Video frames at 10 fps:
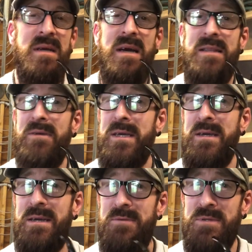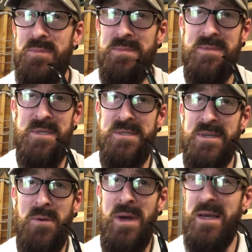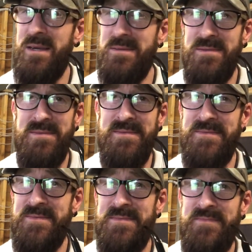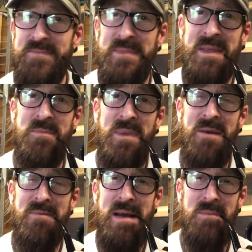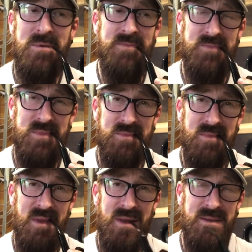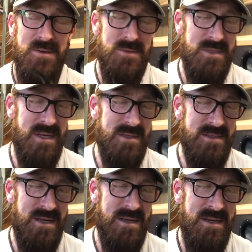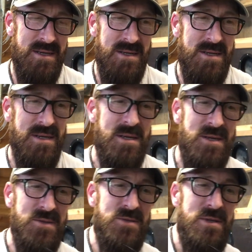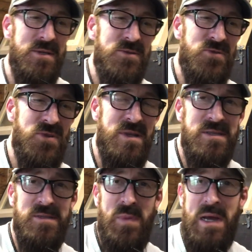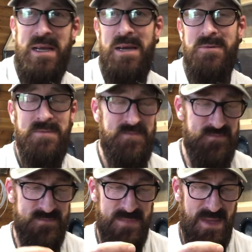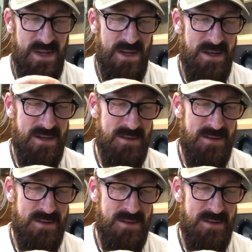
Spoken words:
Anyway, it was just a quick bit of ramble. I thought I'd try this tobacco. I